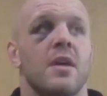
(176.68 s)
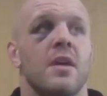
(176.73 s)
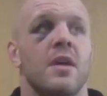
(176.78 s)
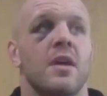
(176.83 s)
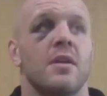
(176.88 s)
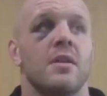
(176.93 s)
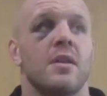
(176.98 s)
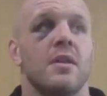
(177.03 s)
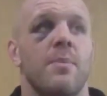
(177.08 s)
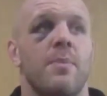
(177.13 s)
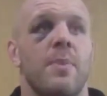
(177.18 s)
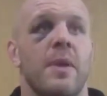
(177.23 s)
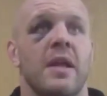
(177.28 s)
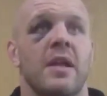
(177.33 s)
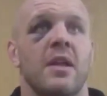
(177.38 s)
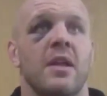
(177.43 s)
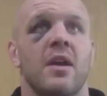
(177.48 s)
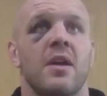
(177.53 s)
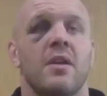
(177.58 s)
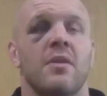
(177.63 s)
a big
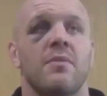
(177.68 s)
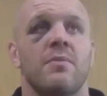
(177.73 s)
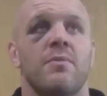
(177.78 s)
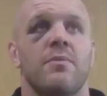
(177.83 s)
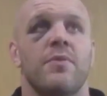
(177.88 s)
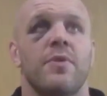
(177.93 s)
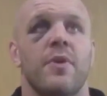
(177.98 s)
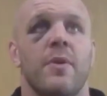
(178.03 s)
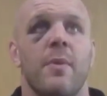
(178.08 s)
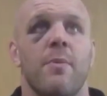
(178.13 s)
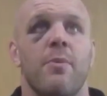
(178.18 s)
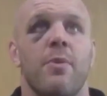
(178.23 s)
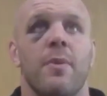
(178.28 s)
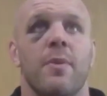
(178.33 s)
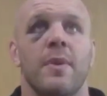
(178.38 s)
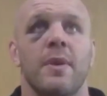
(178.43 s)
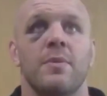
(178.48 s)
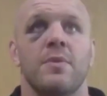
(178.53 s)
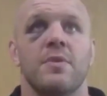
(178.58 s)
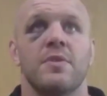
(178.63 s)
learn from it
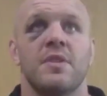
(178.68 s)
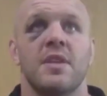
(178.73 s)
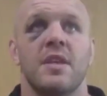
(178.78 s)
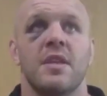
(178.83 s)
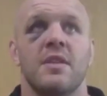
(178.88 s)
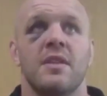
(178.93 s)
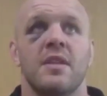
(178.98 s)
probably was the